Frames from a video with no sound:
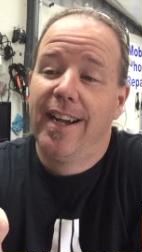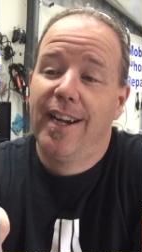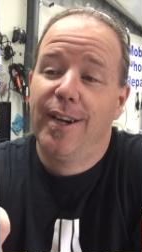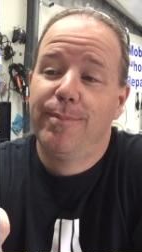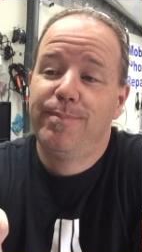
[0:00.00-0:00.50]

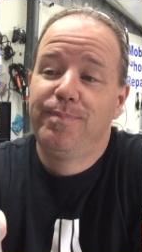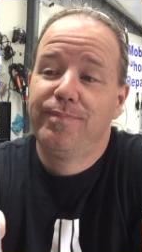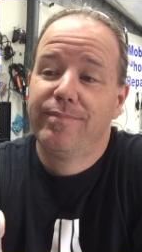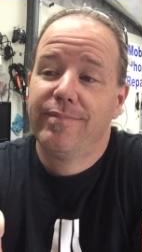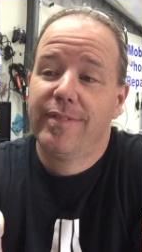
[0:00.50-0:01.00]
Um,
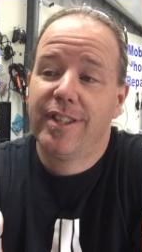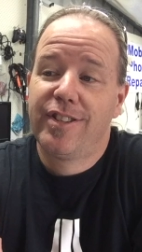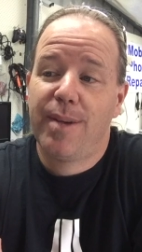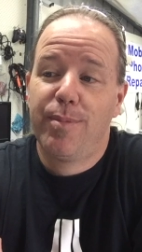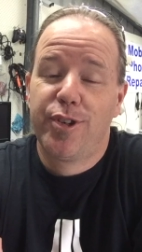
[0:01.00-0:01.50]

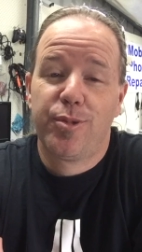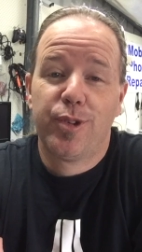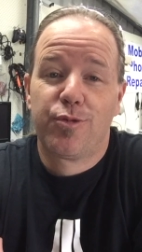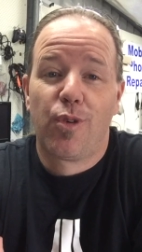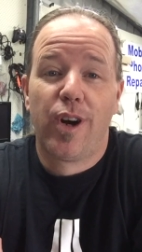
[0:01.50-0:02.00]
the temperature
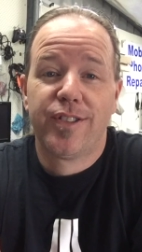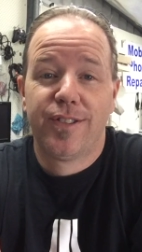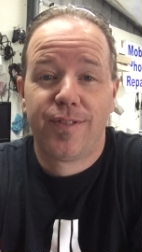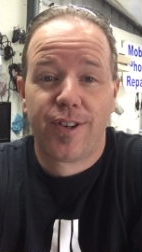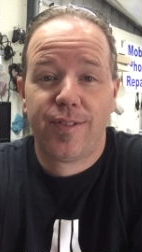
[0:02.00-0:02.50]
was
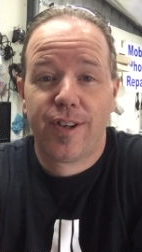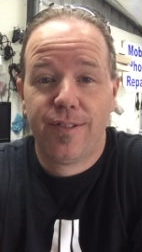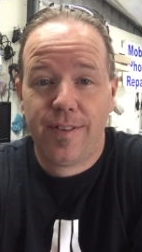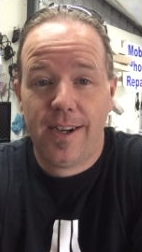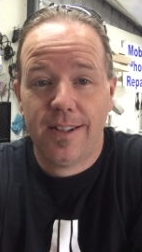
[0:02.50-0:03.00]
rising very,
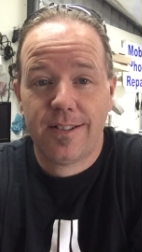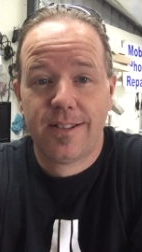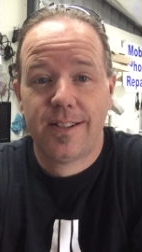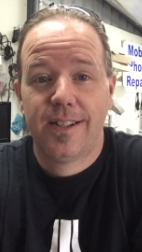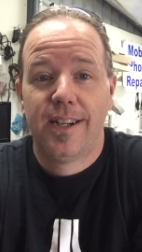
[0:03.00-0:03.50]
very
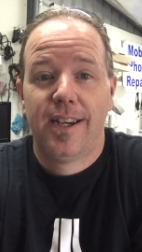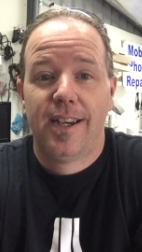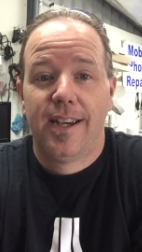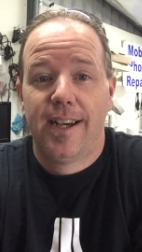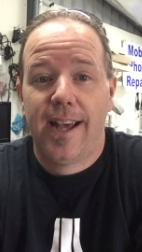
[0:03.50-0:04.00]
fast
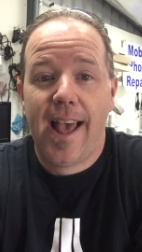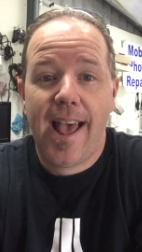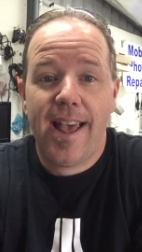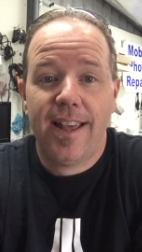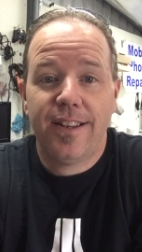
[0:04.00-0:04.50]

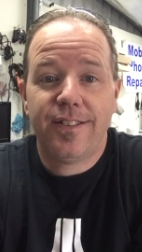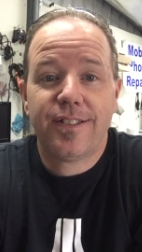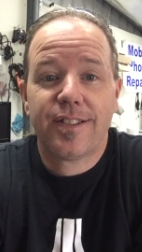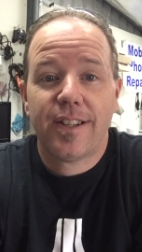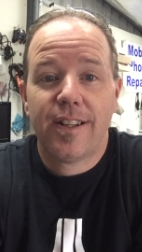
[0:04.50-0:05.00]

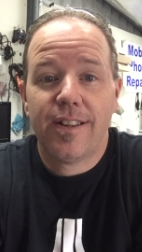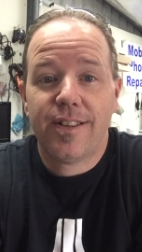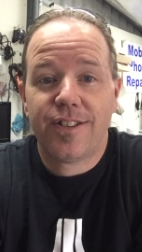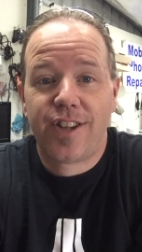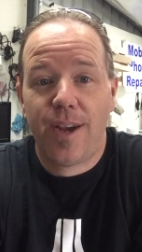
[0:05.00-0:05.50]
and
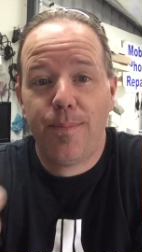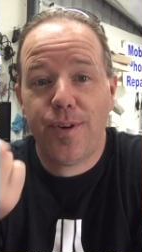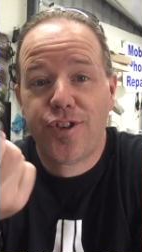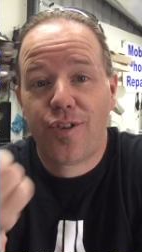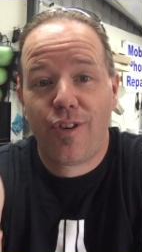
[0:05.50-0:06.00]
the
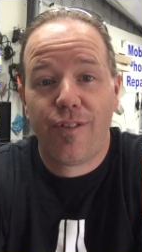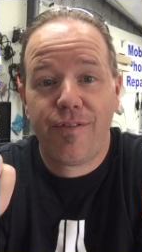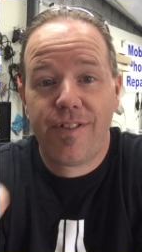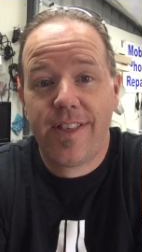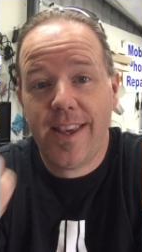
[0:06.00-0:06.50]
temperature
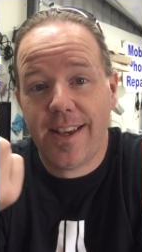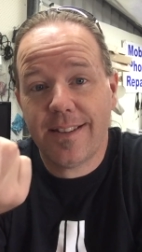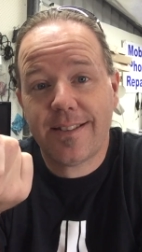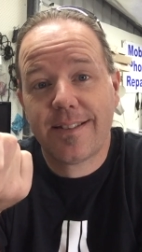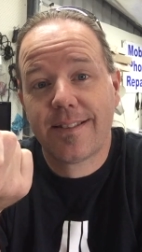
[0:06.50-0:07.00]
of
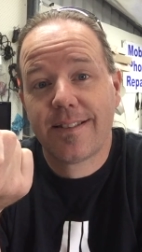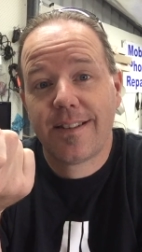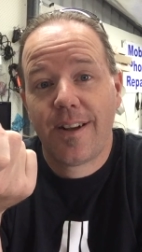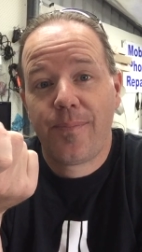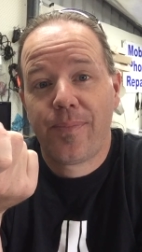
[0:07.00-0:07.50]
this
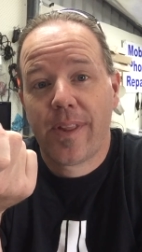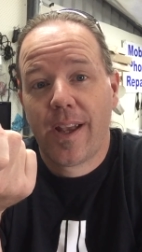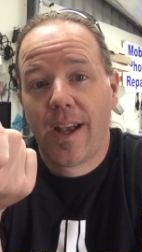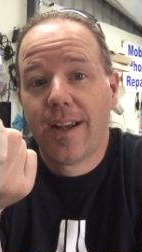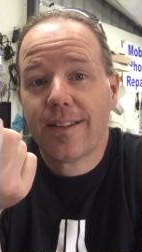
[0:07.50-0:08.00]

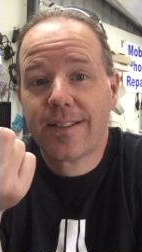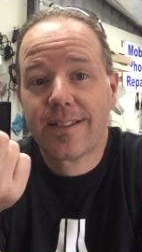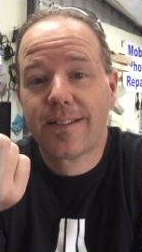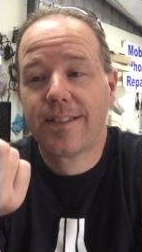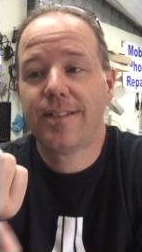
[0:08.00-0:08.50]

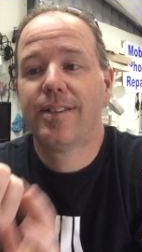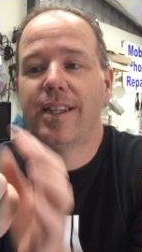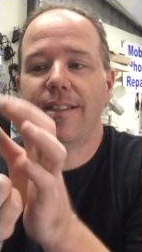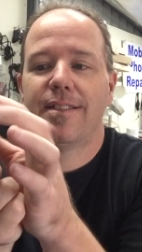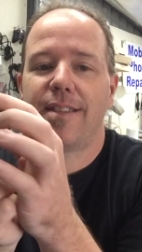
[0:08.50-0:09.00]

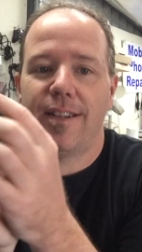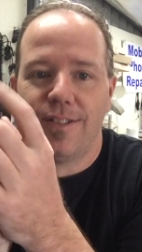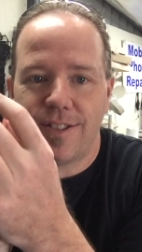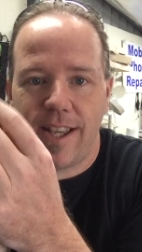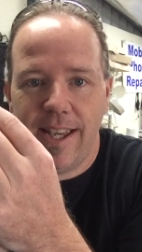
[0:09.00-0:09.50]
these
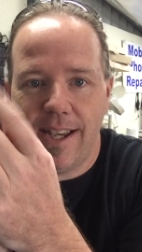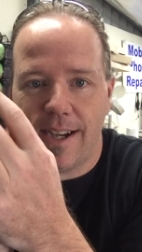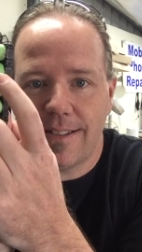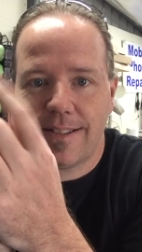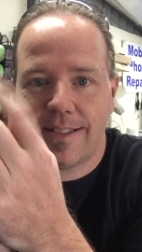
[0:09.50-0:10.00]
cells
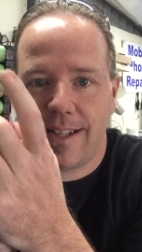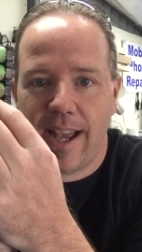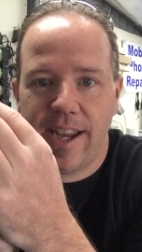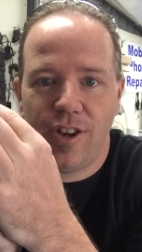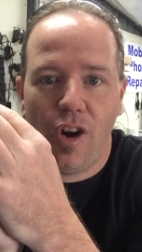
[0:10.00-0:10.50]
here
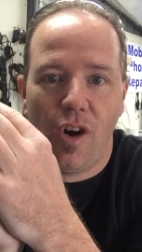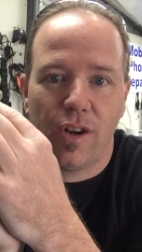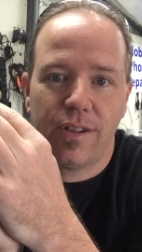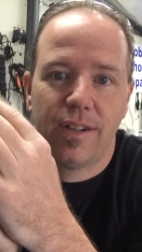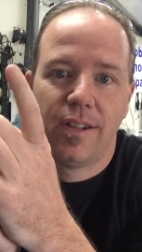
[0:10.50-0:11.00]
stayed
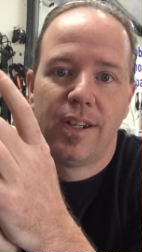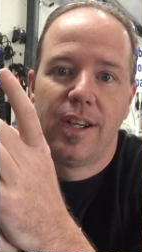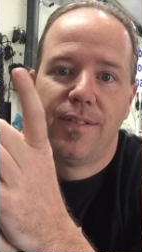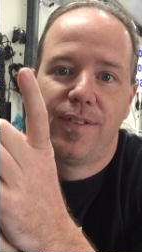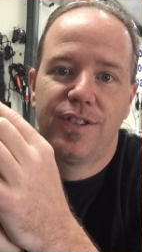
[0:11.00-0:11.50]
hot
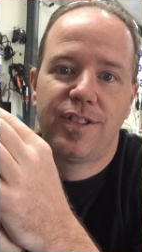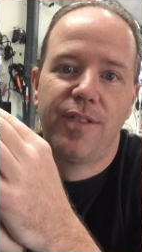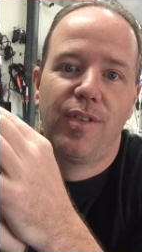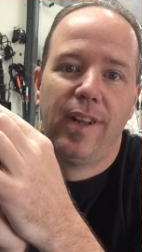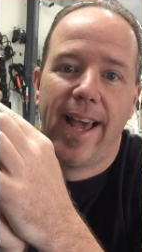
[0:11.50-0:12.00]
for
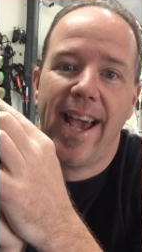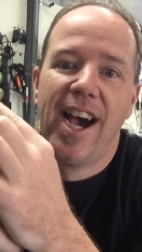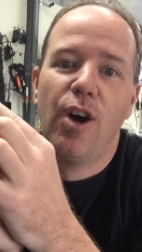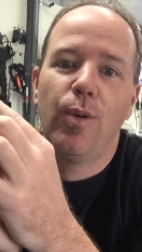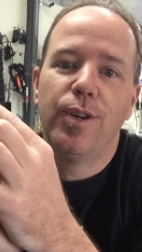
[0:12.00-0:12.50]
several
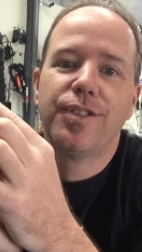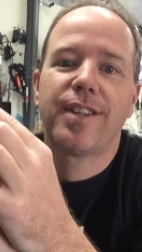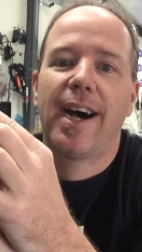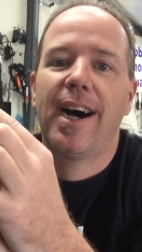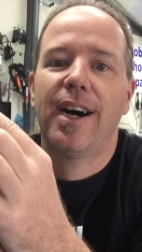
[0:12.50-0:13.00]

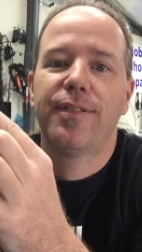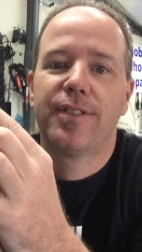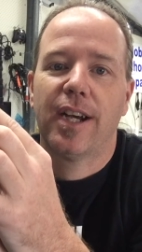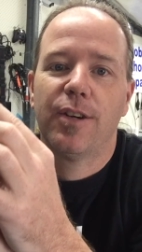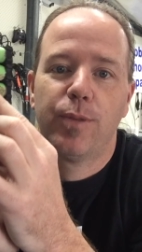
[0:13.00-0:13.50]
hours
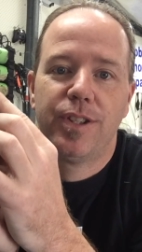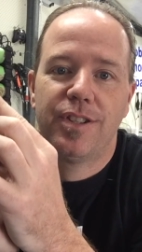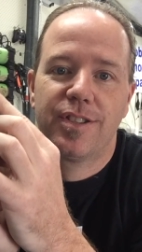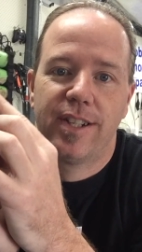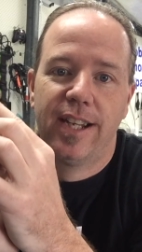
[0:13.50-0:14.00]
after we
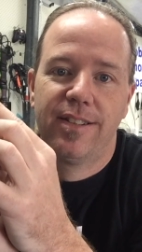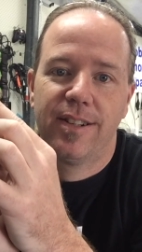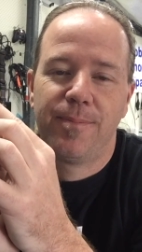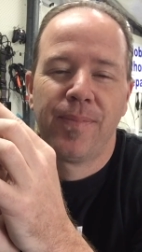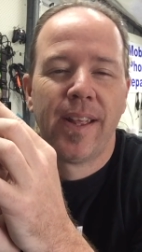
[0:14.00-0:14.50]

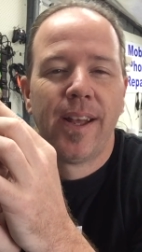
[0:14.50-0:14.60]
disconnected it.